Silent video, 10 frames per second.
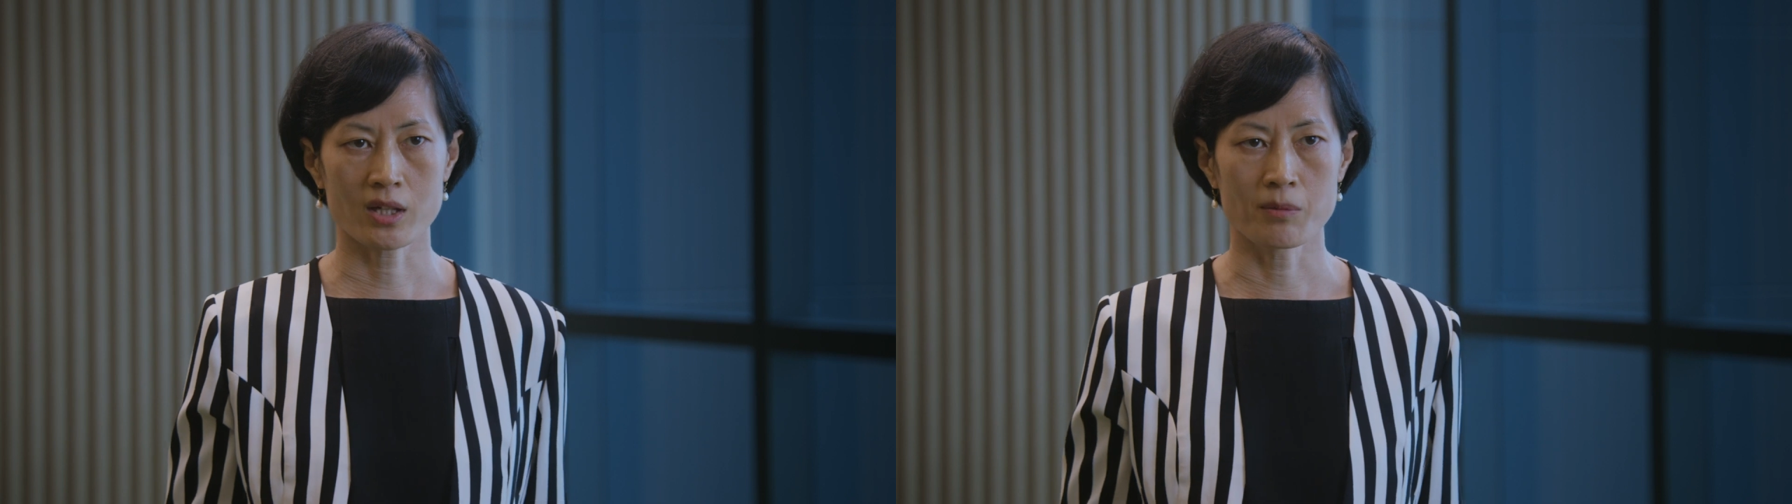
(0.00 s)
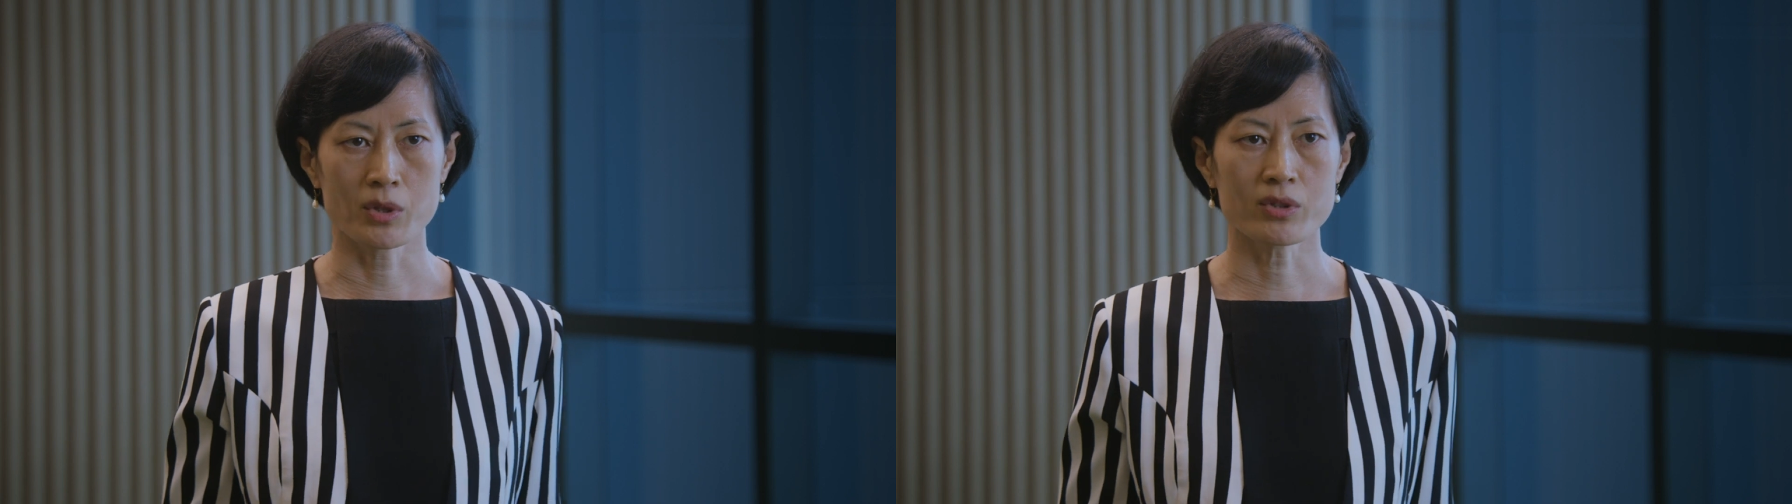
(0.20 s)
a
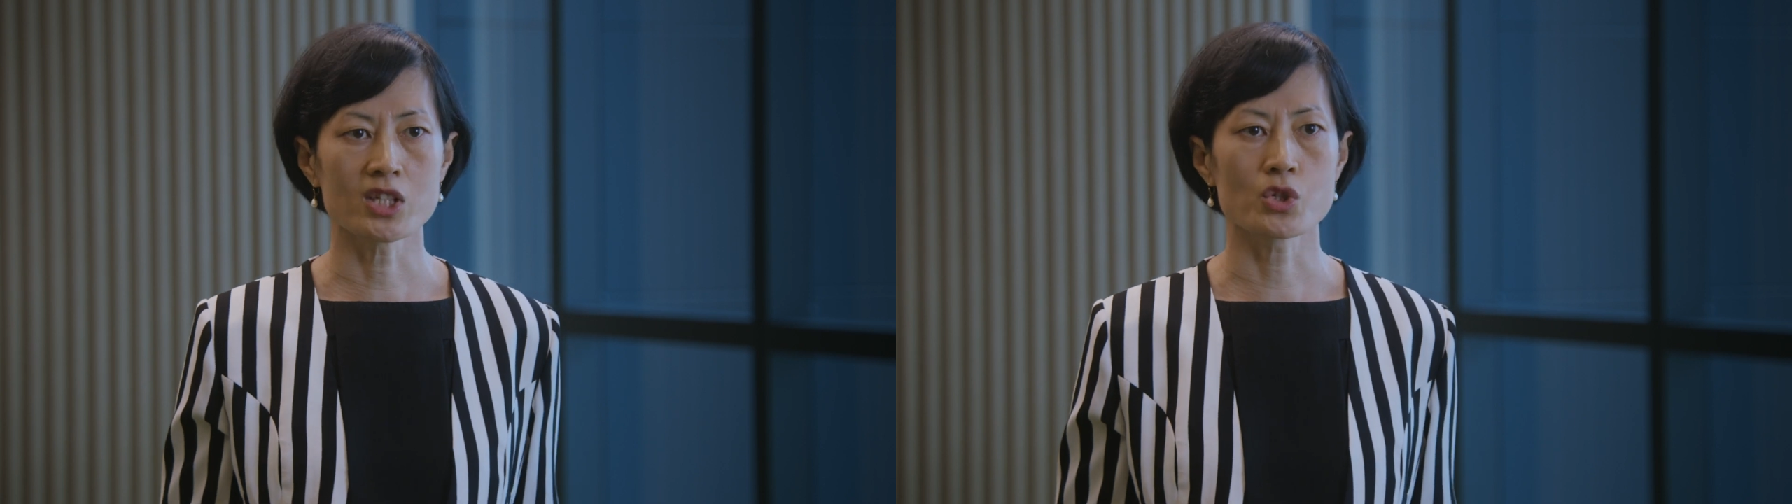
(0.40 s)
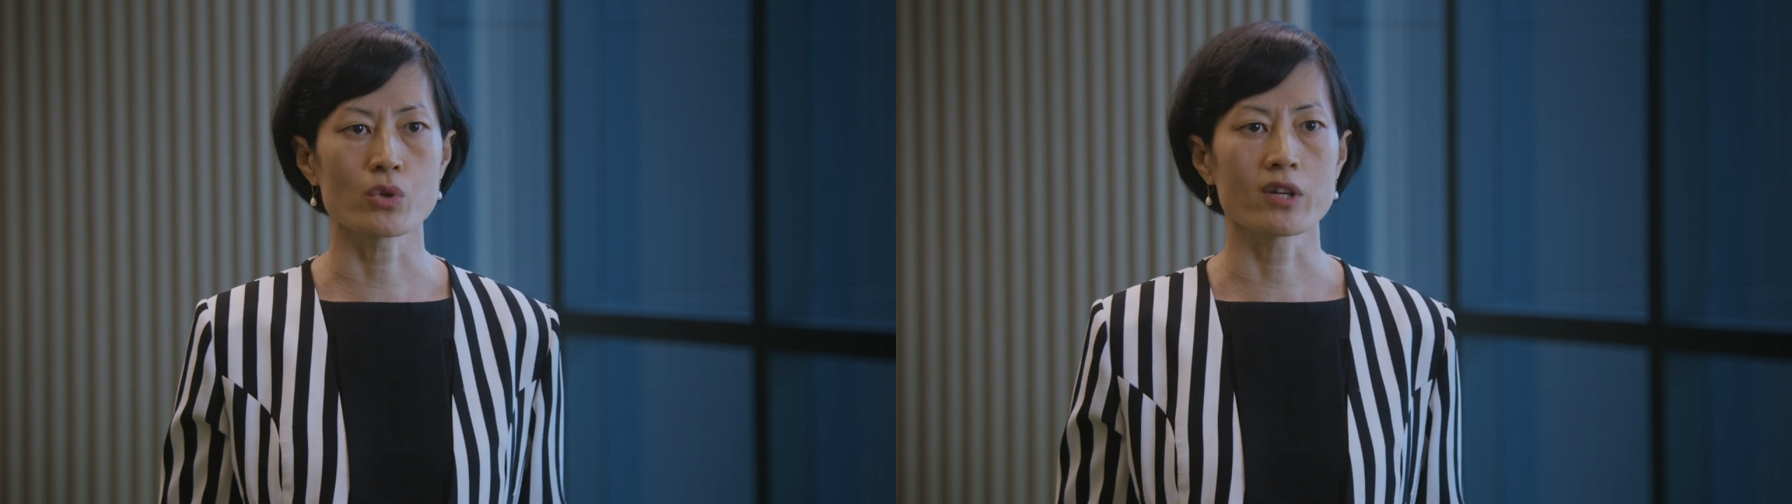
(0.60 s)
community
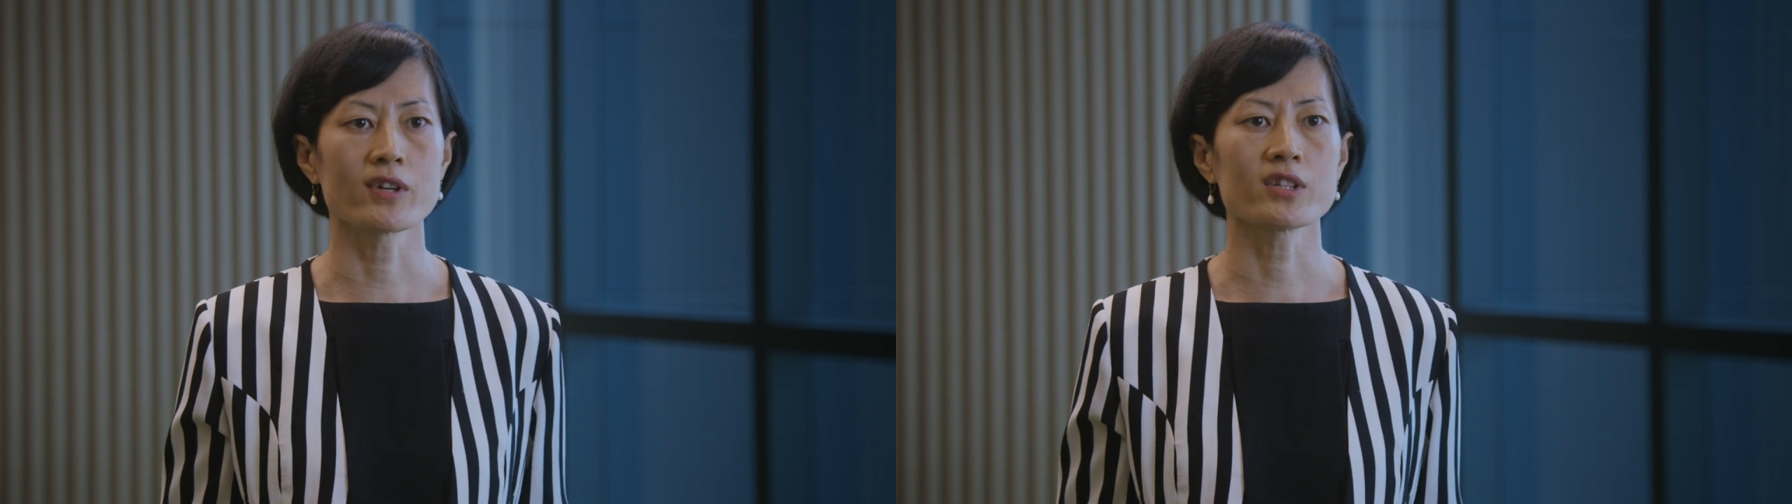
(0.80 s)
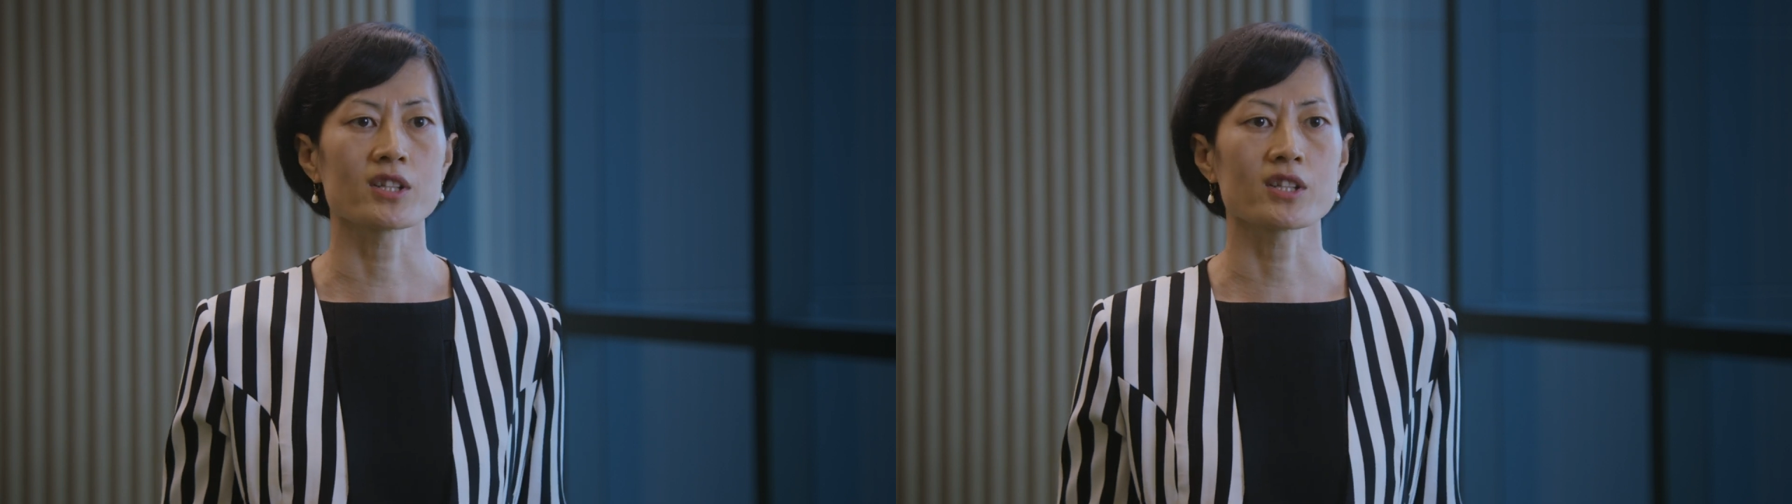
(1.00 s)
driven